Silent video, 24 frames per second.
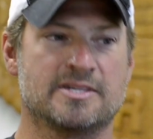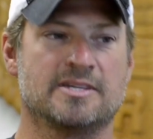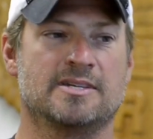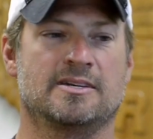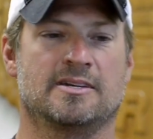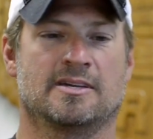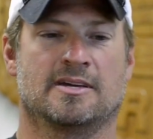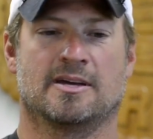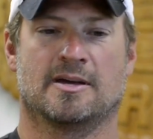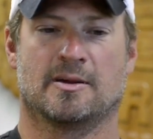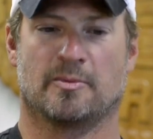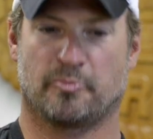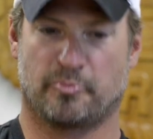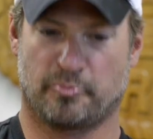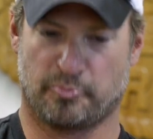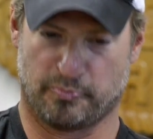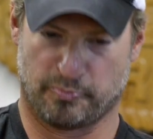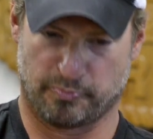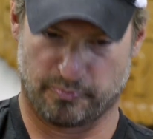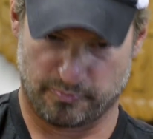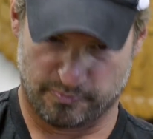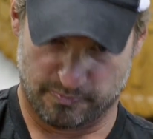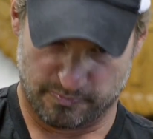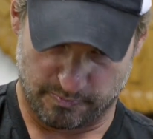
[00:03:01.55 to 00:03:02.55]
it,
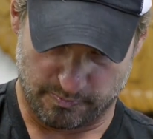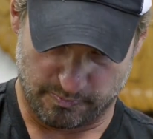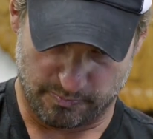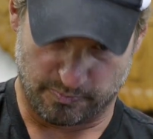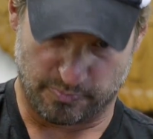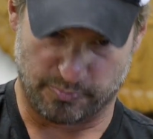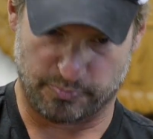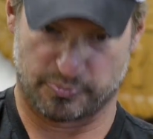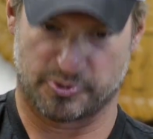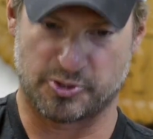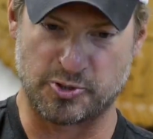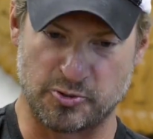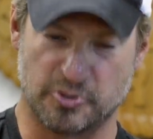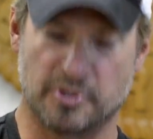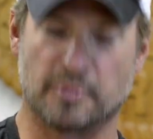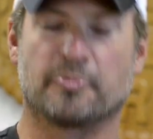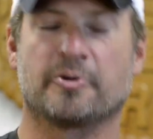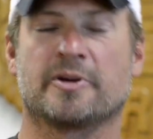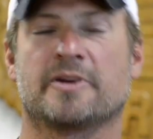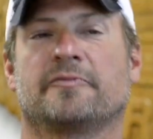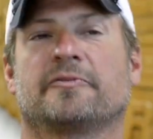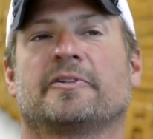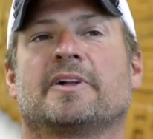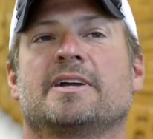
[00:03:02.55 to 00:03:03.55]
do the
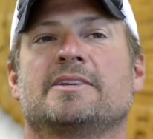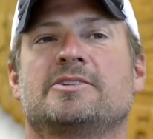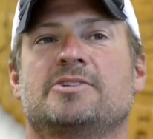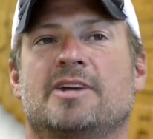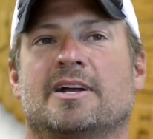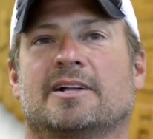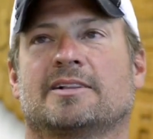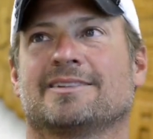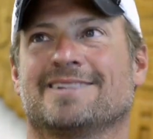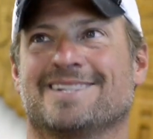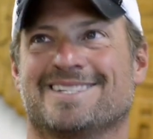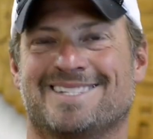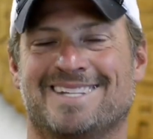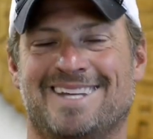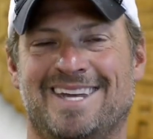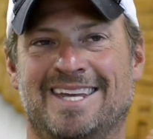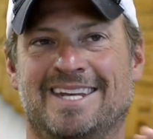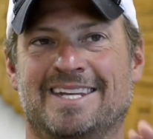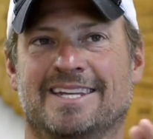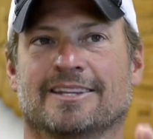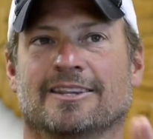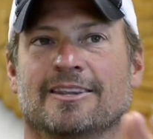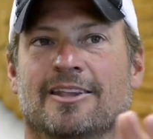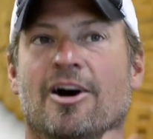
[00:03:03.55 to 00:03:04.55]
pre-flight checklist,
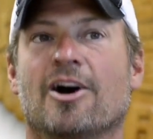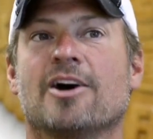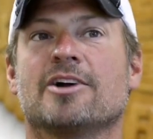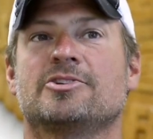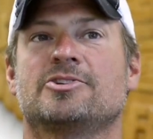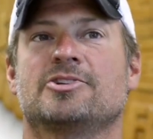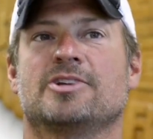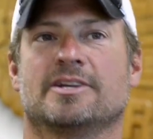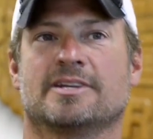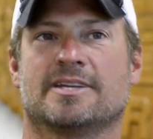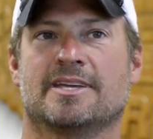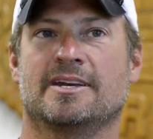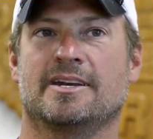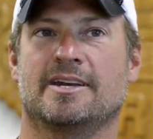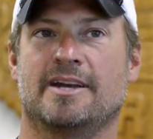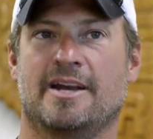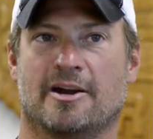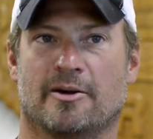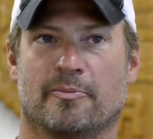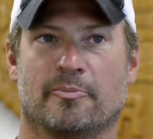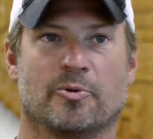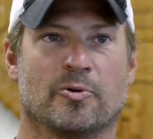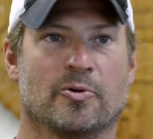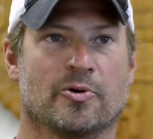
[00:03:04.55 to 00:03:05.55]
and launch it, get it
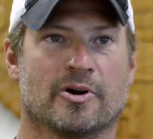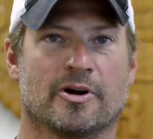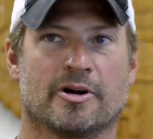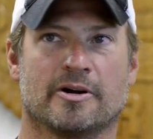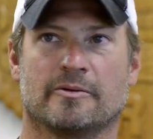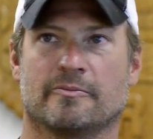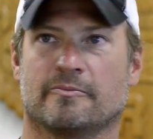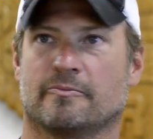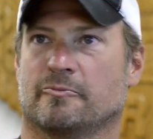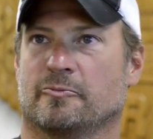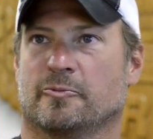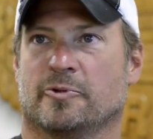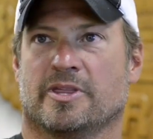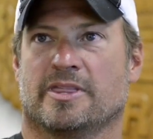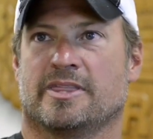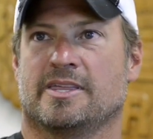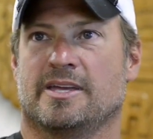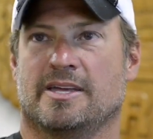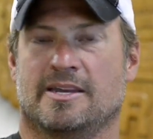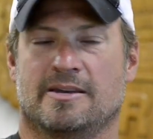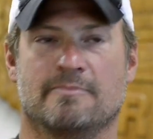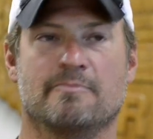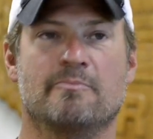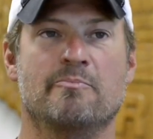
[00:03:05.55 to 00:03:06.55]
airborne
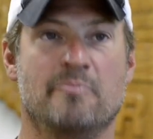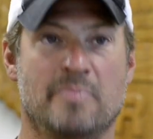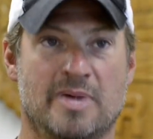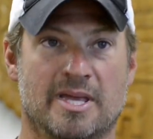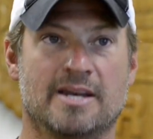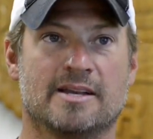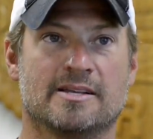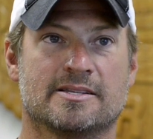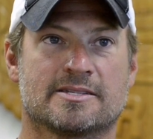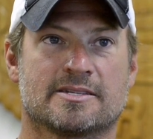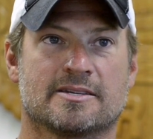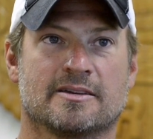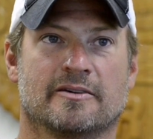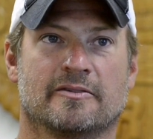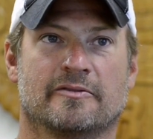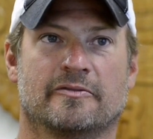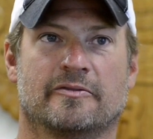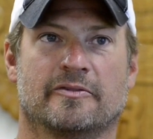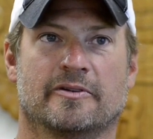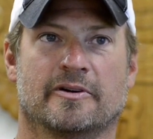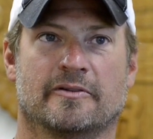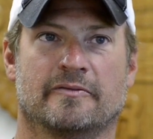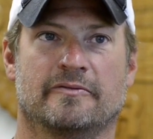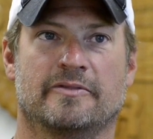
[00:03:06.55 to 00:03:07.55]
within minutes
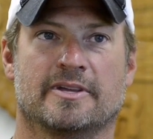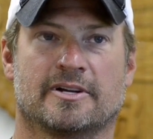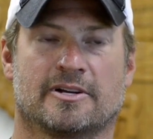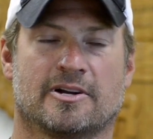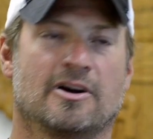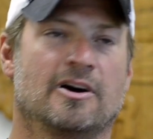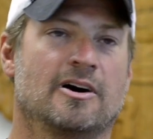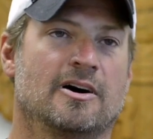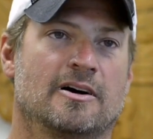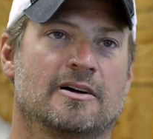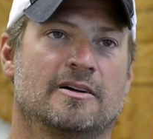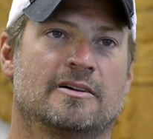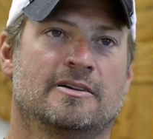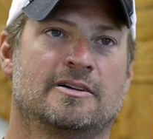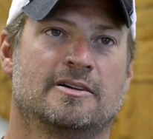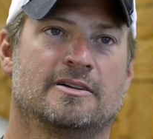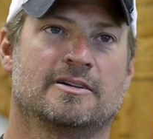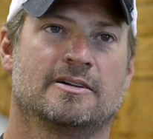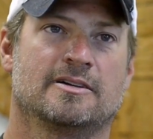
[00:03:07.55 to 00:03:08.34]
of the call.